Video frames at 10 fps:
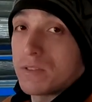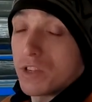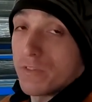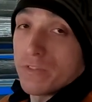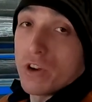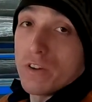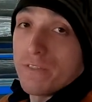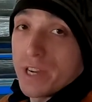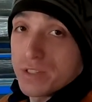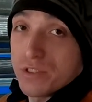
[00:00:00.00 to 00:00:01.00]
So if you've got
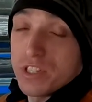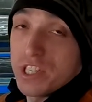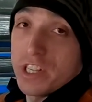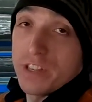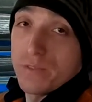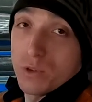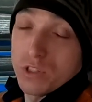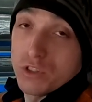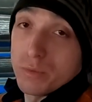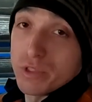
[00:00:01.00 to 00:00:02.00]
a factory
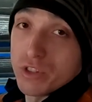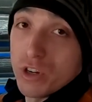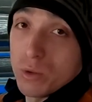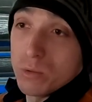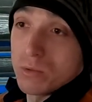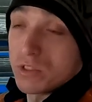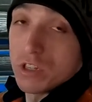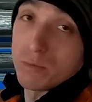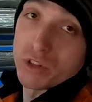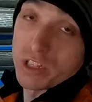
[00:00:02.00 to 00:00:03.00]
TD42 Patrol,
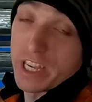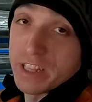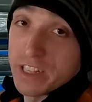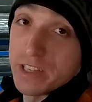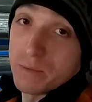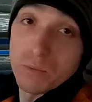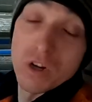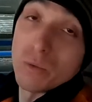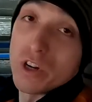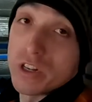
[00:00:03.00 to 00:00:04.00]
don't bother getting it,
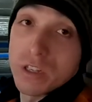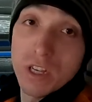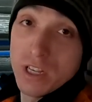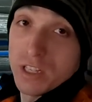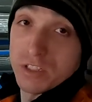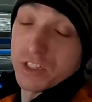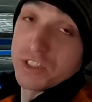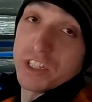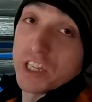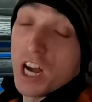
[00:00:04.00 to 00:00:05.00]
won't work. You
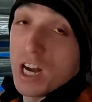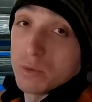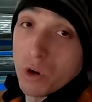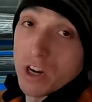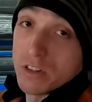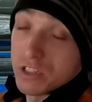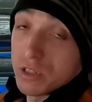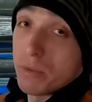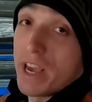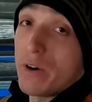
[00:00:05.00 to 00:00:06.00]
just need to hardwire it
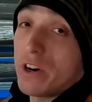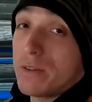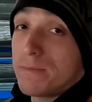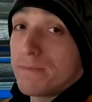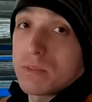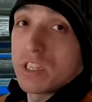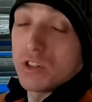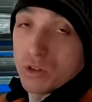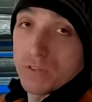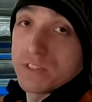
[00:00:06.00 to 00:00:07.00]
to the power. The
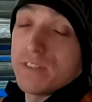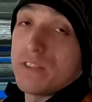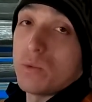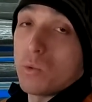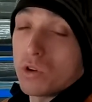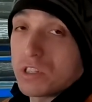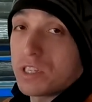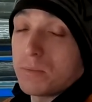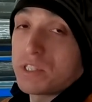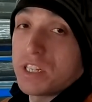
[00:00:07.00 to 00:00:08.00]
knockoff DEFI water
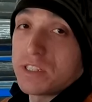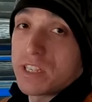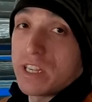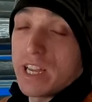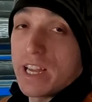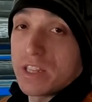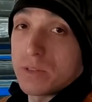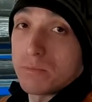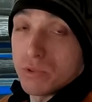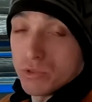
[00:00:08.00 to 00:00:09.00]
temp sensor
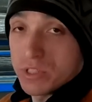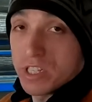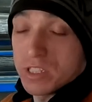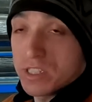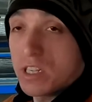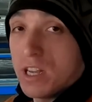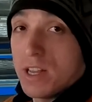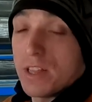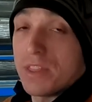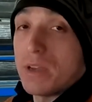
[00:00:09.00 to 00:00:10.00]
and the boost sensor,
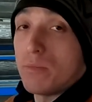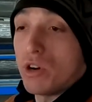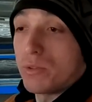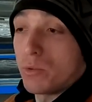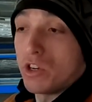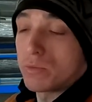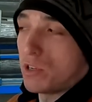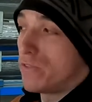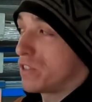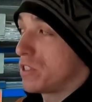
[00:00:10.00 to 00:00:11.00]
they both work
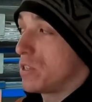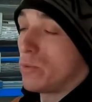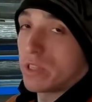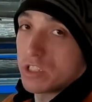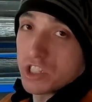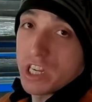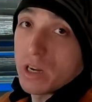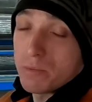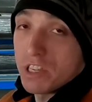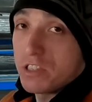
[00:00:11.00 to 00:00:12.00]
perfectly with the
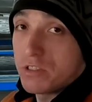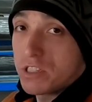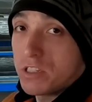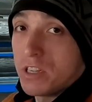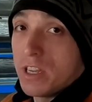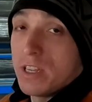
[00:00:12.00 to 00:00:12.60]
JRP unit.